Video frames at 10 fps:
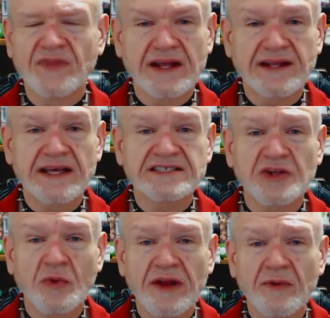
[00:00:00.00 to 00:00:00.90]
It takes
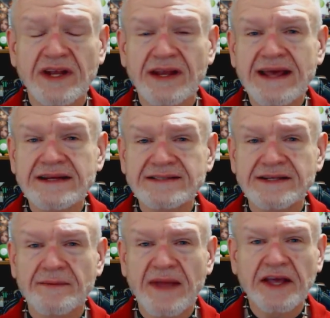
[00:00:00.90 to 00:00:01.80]
21 days
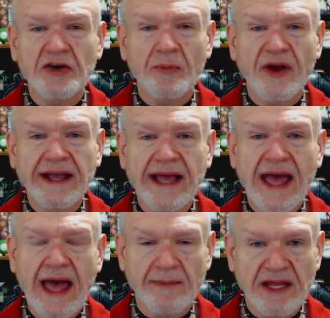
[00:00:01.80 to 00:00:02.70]
to make or break a
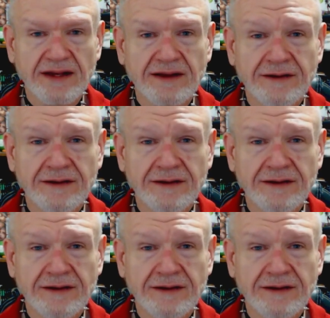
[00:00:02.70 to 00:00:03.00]
habit.